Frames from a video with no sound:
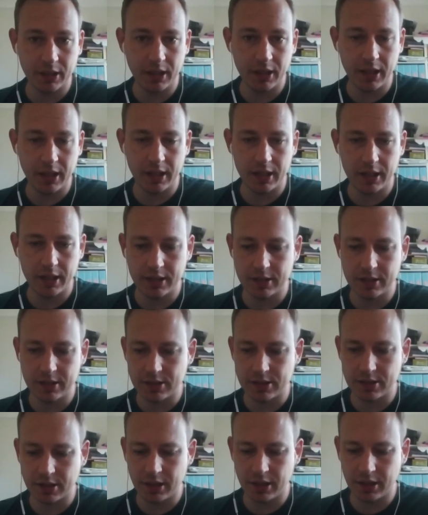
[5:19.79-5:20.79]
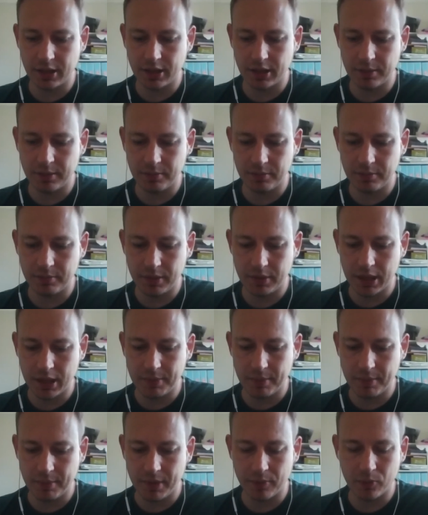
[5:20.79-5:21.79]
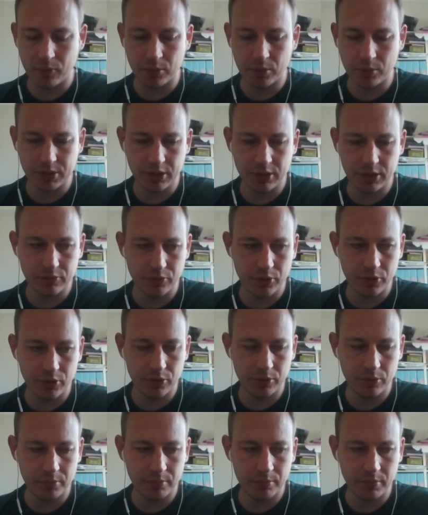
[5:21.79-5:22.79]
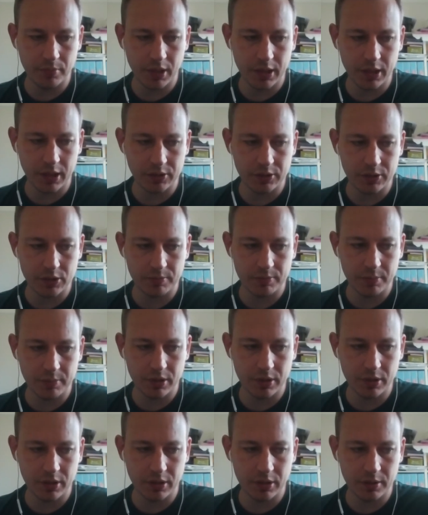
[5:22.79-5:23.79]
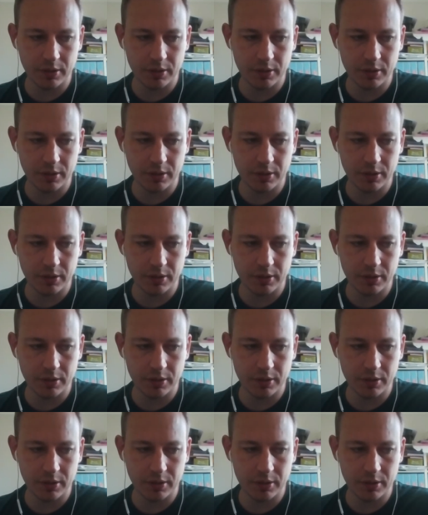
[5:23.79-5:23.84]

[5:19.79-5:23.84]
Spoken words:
and you know, my mum walked in the room, and I just remember her.